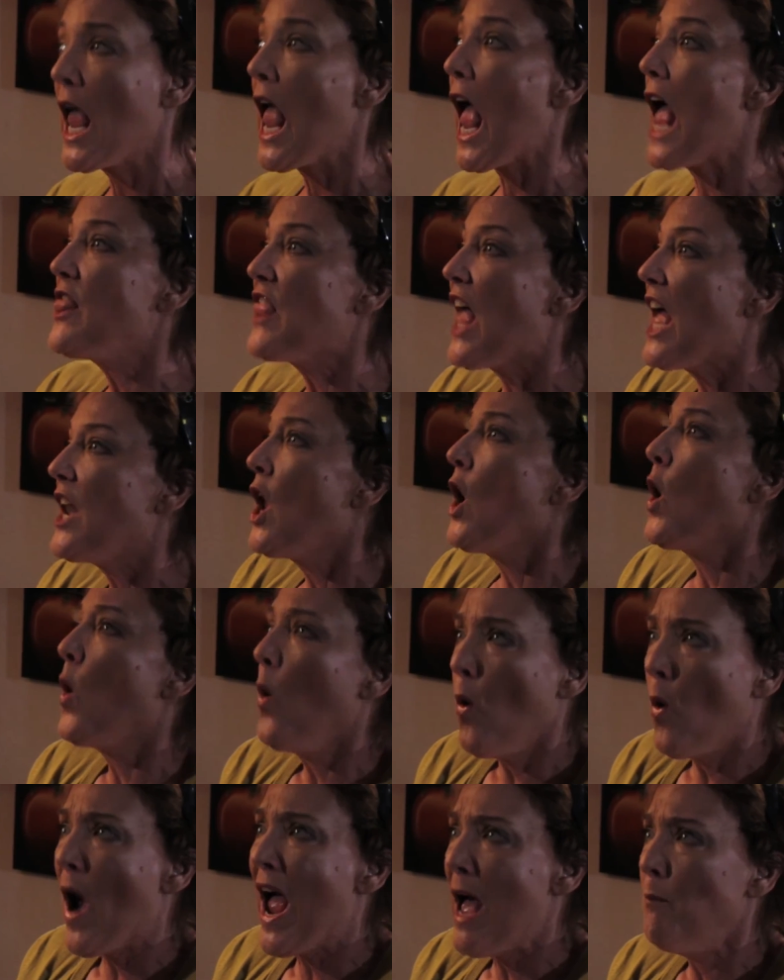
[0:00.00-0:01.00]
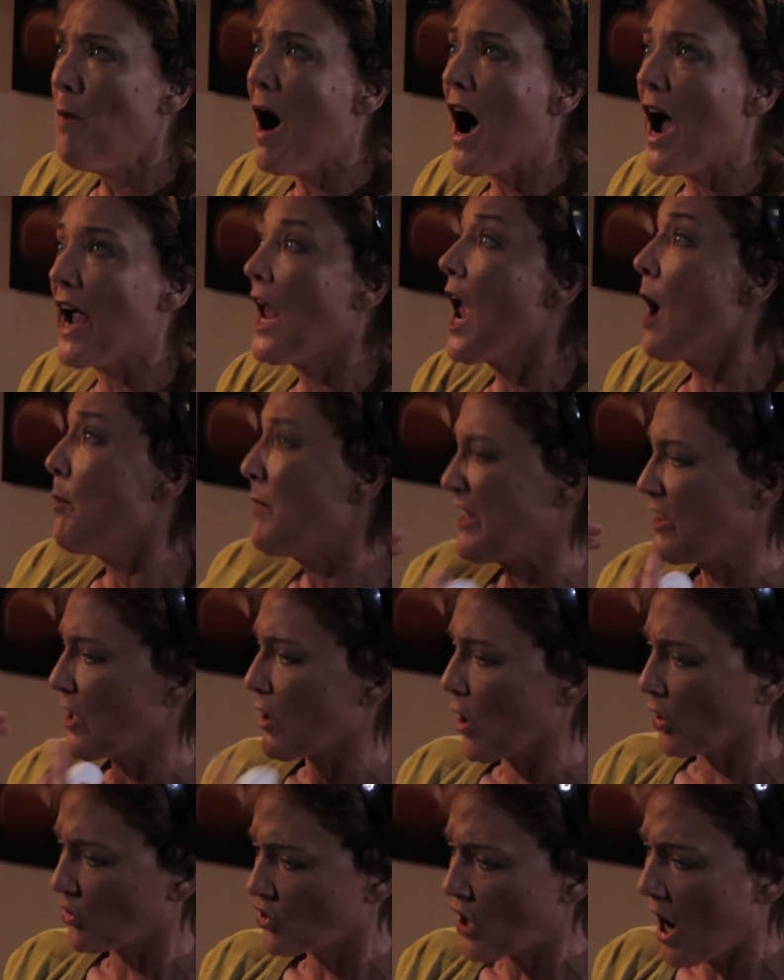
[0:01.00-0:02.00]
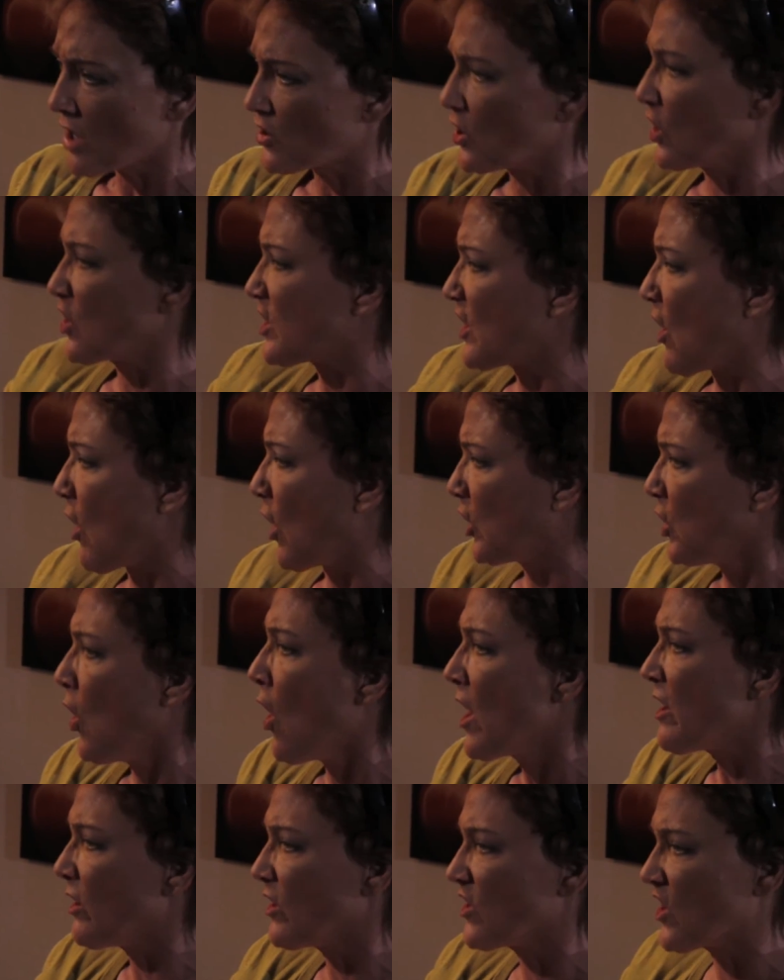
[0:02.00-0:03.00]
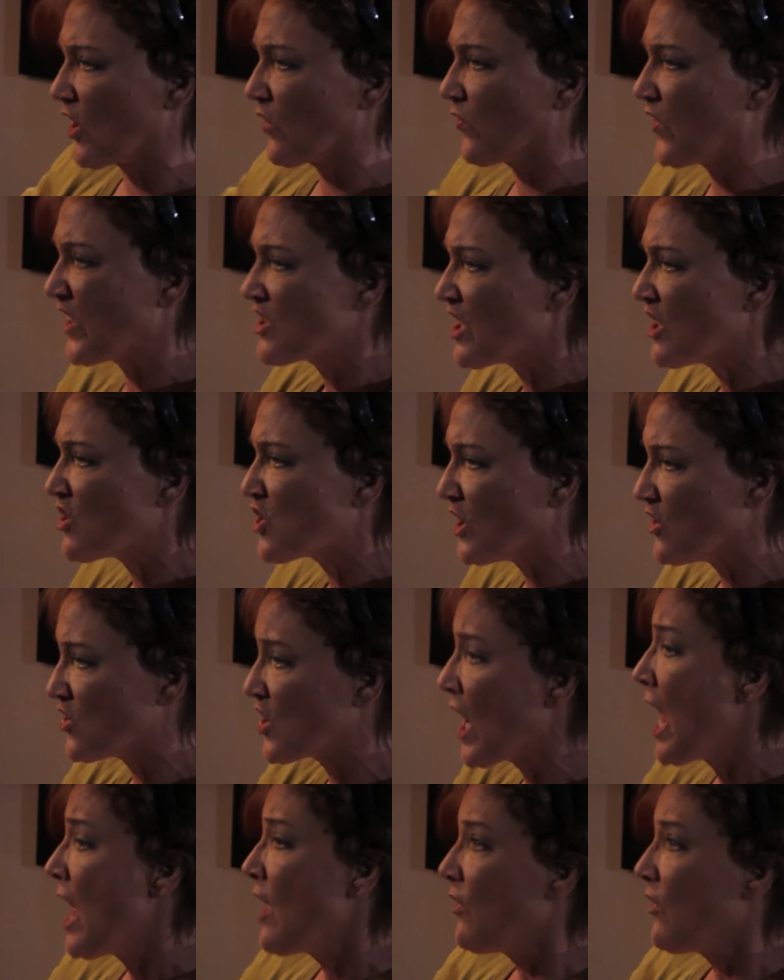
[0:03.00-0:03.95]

And then who am I? I mean, there are doctors, there are lawyers, there are physicians,